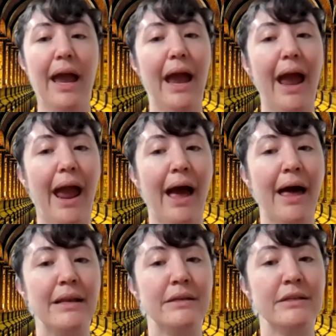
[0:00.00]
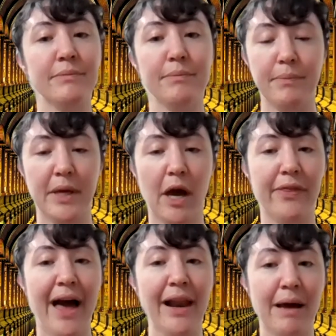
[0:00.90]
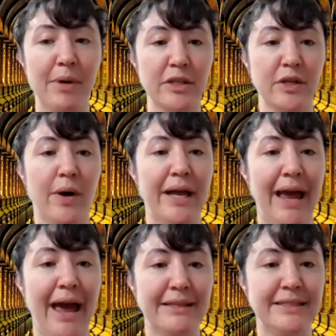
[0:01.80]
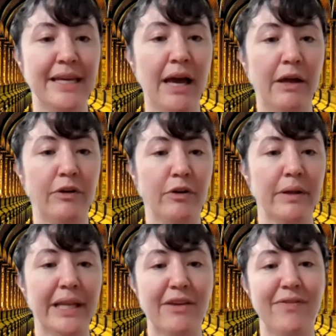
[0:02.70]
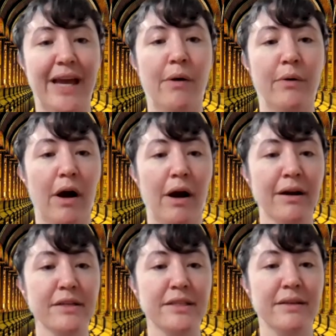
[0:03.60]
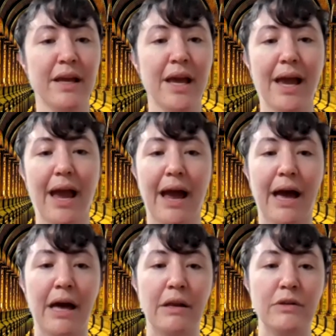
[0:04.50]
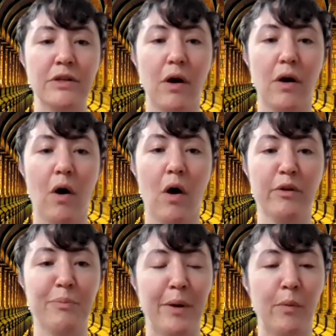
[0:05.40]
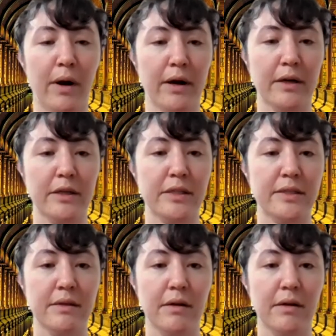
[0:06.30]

And beyond that, I'm also on Etsy under LeafingOutArt, and all of my works